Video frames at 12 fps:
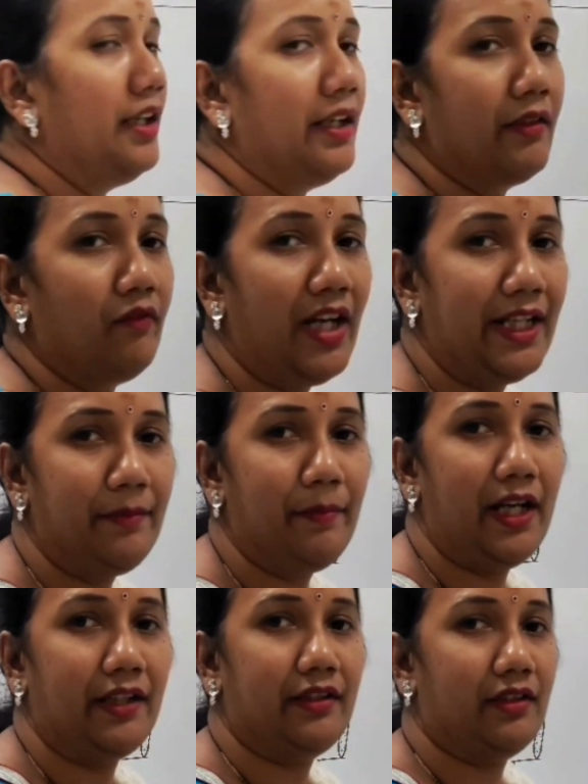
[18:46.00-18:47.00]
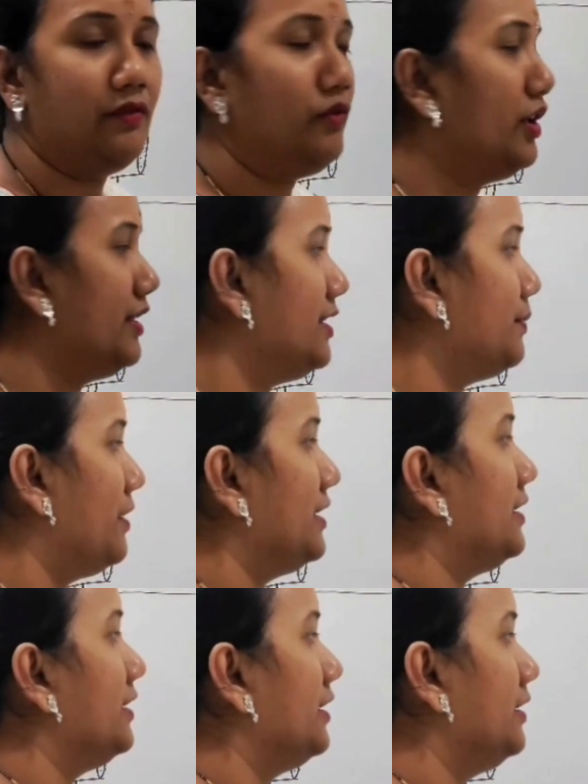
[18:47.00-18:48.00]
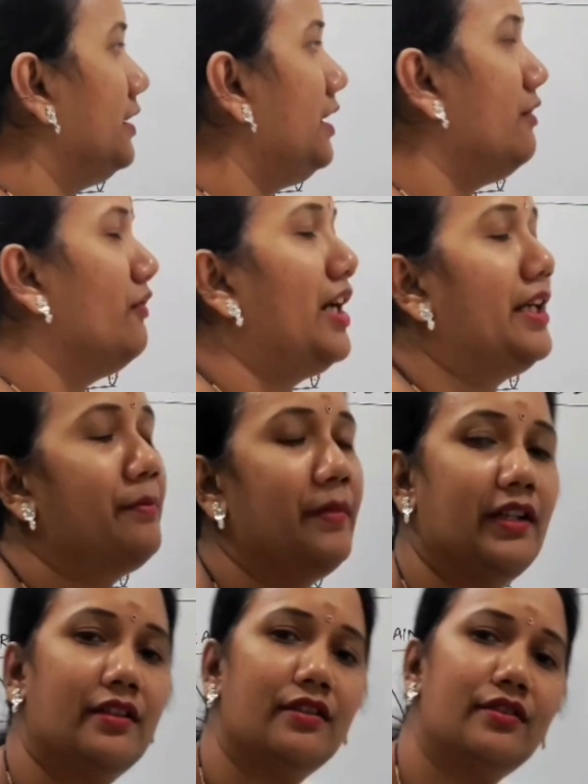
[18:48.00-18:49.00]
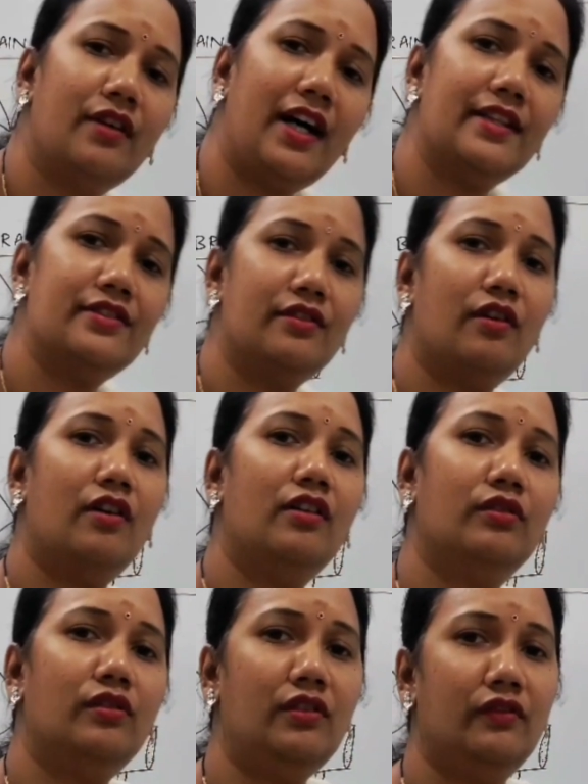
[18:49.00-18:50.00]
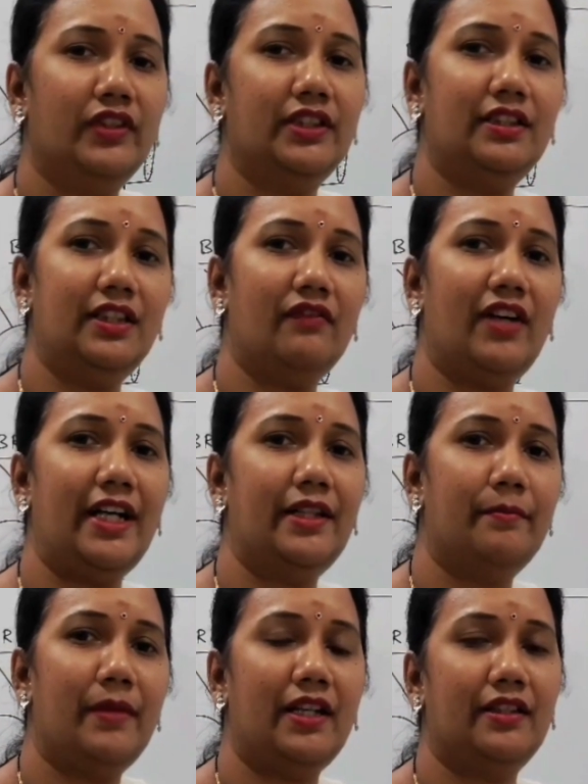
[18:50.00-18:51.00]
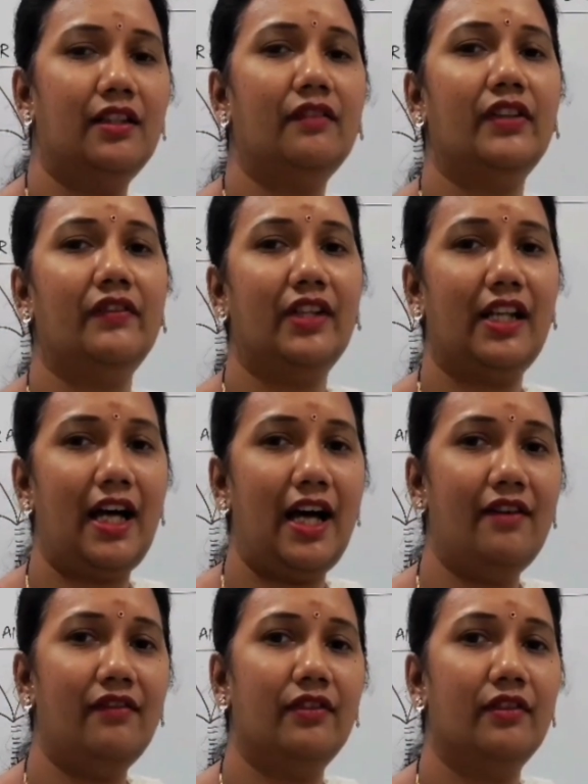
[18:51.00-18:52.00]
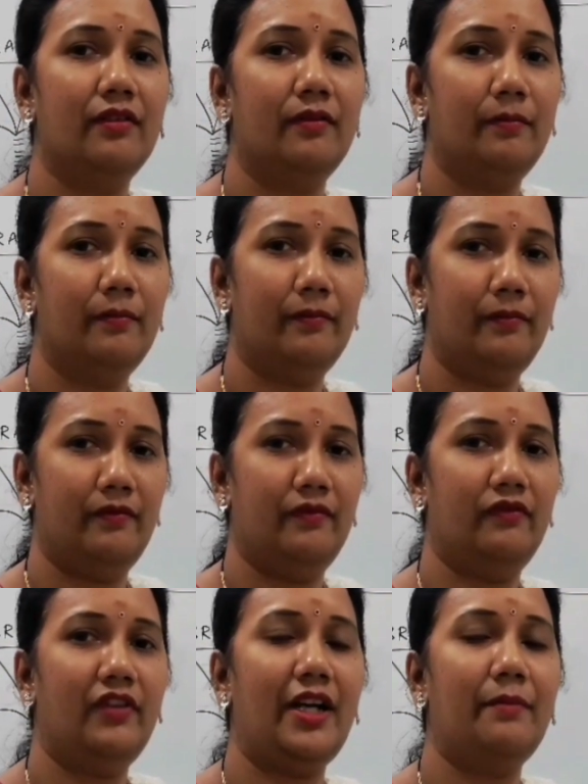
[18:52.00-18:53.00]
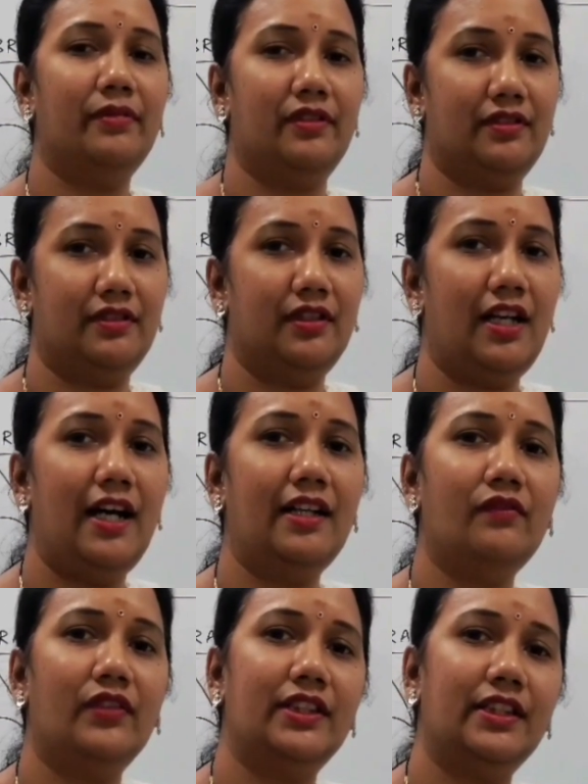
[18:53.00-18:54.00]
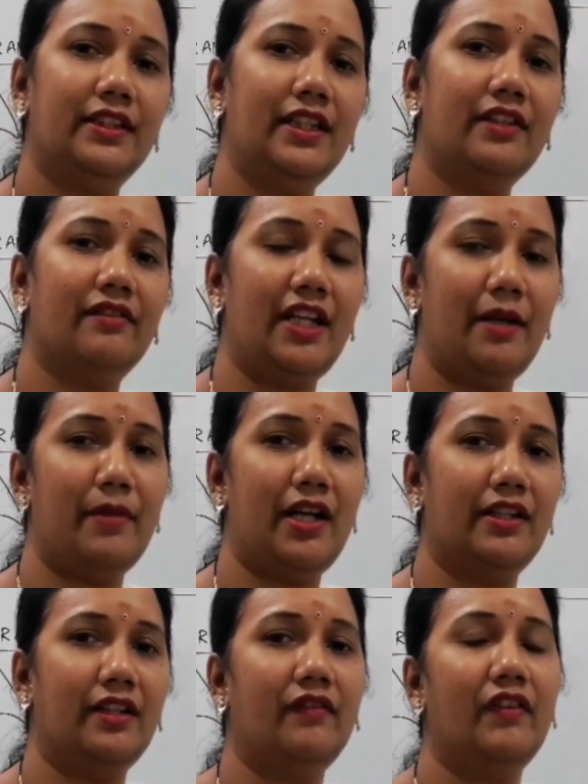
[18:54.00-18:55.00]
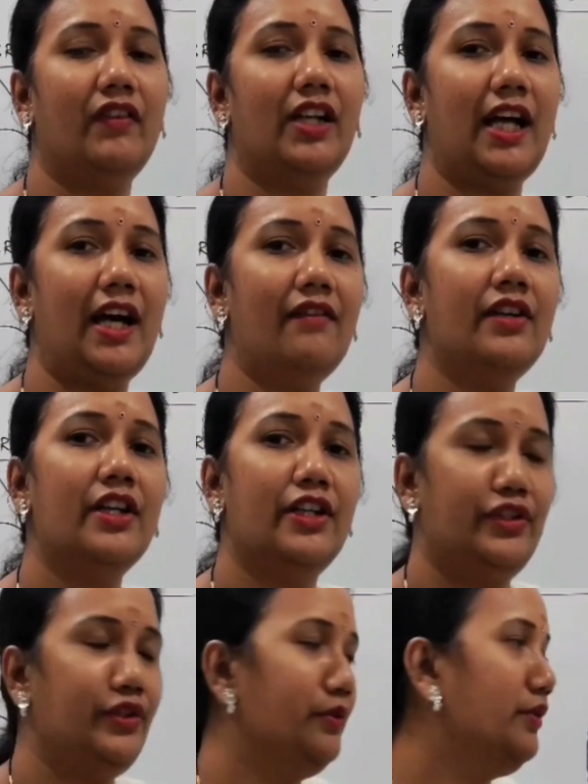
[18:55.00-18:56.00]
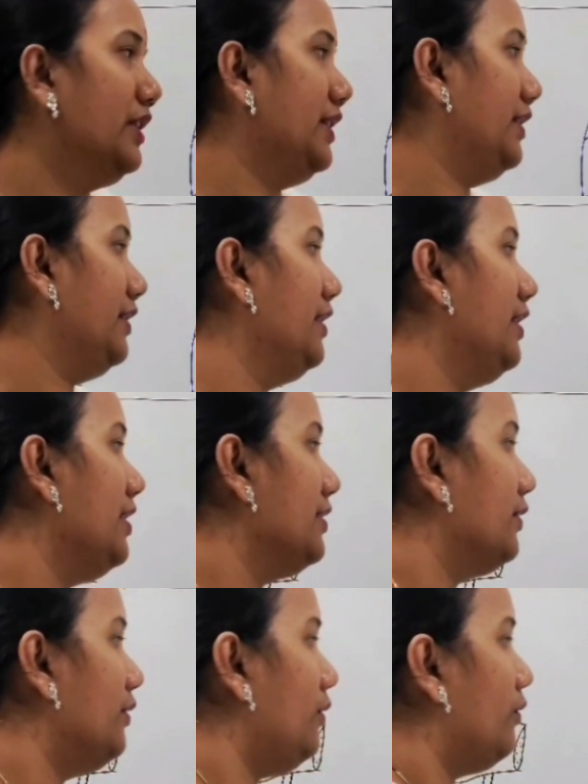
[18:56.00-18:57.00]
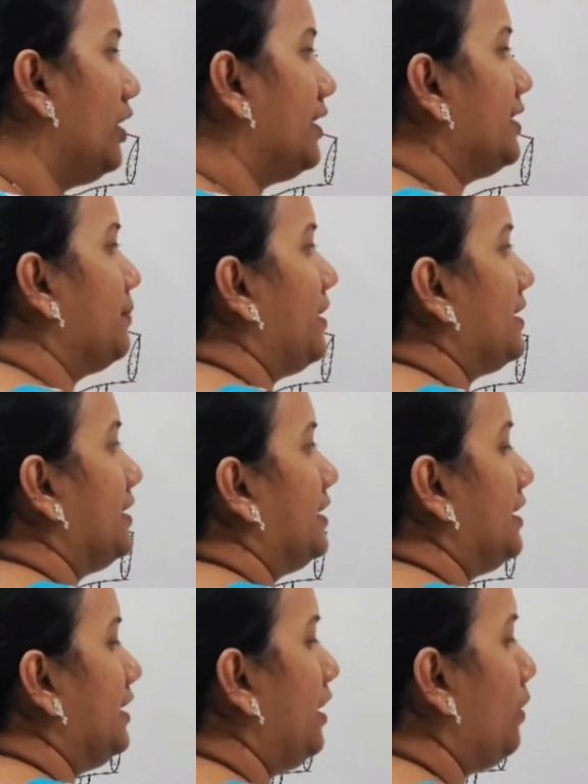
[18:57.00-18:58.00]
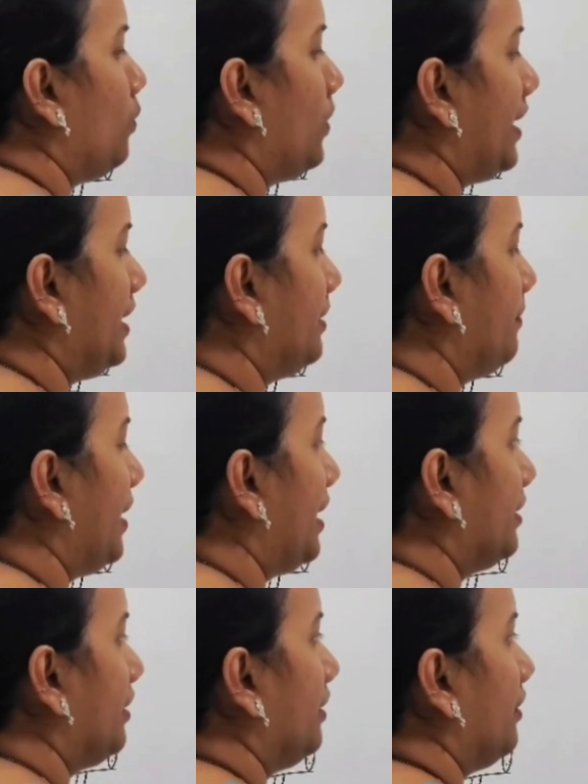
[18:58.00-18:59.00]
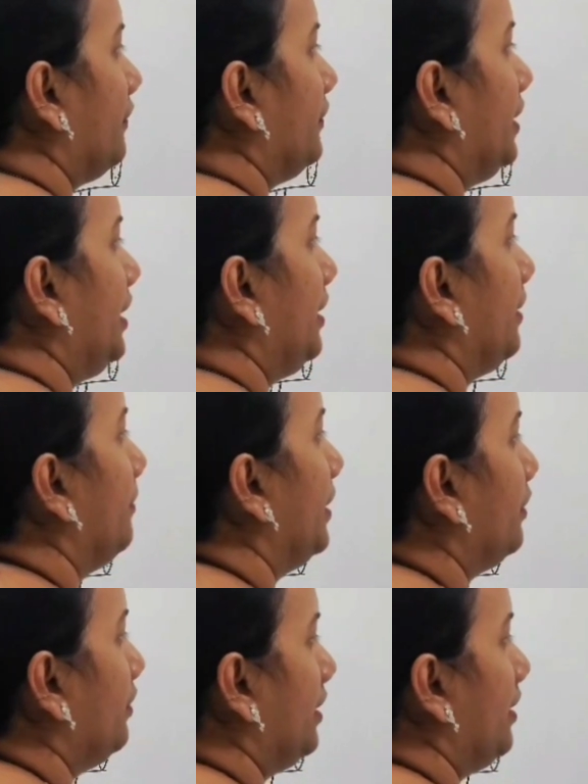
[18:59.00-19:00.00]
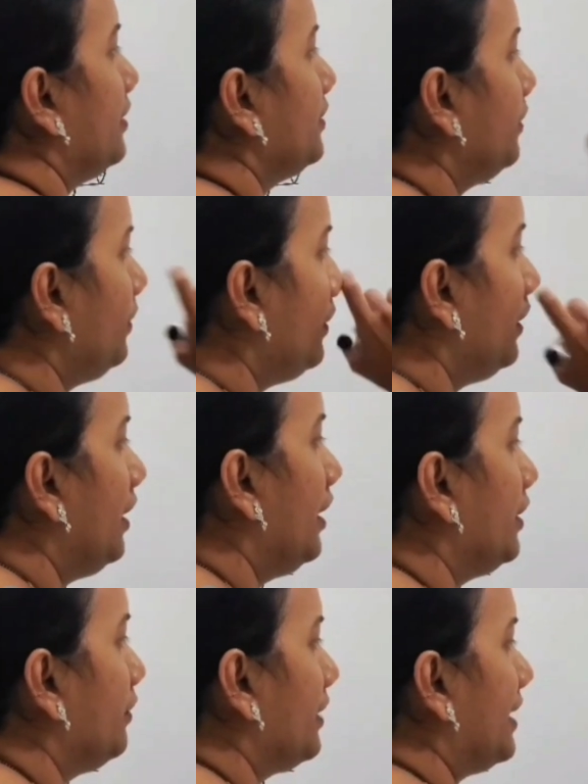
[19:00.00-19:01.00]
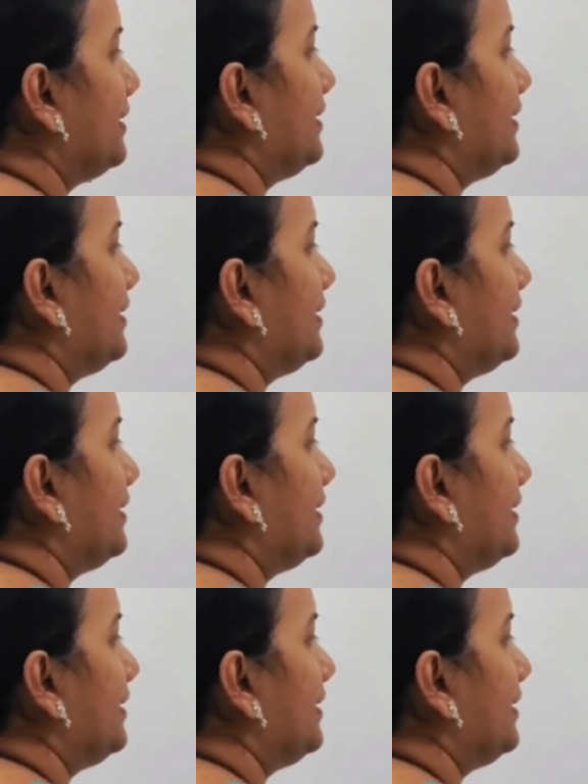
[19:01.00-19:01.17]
white matter. What is present in the white matter? So as you all know, within the white matter we will have fibers, and within the grey matter we will have nuclei. So what is present in the white matter of the medulla? So you can